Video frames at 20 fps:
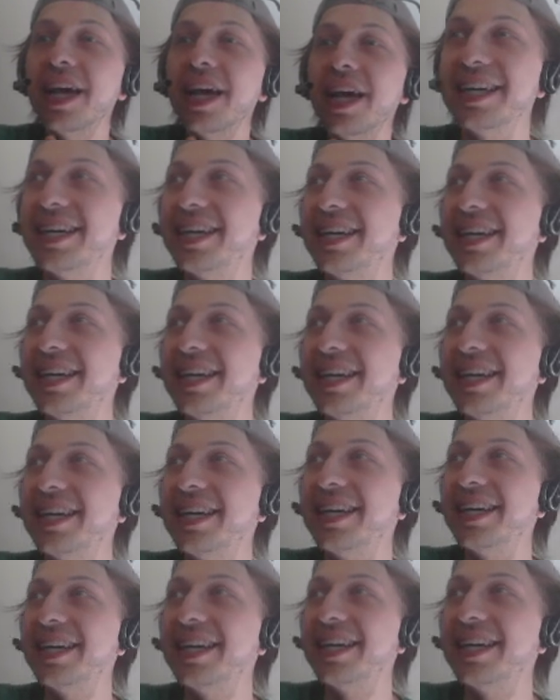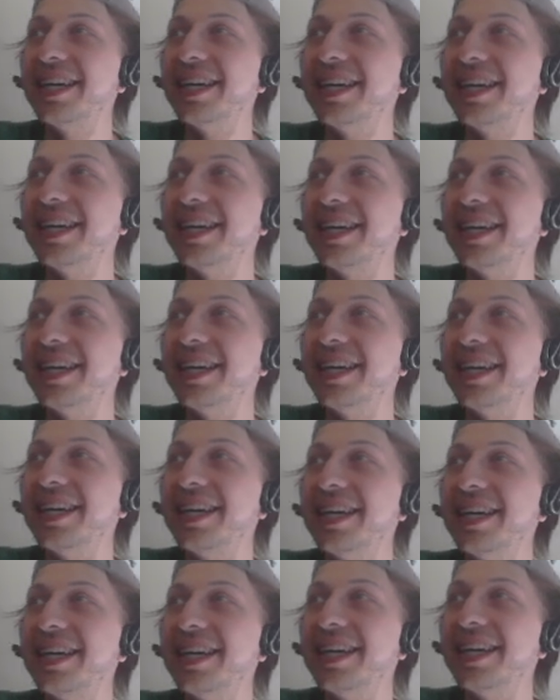
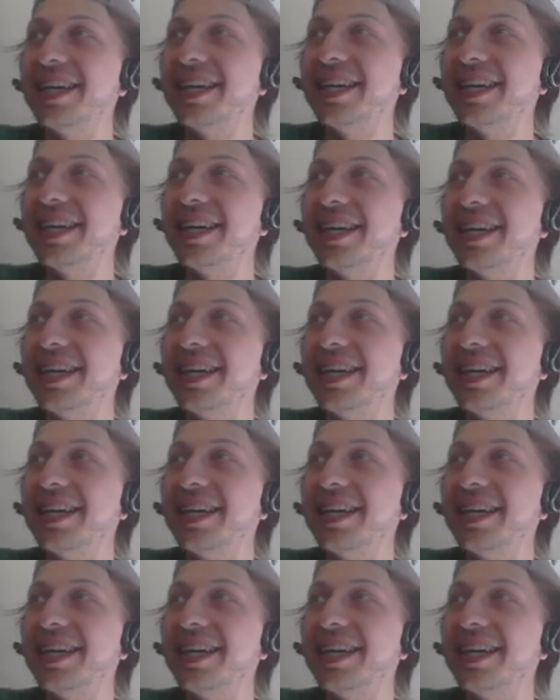Nothing is said.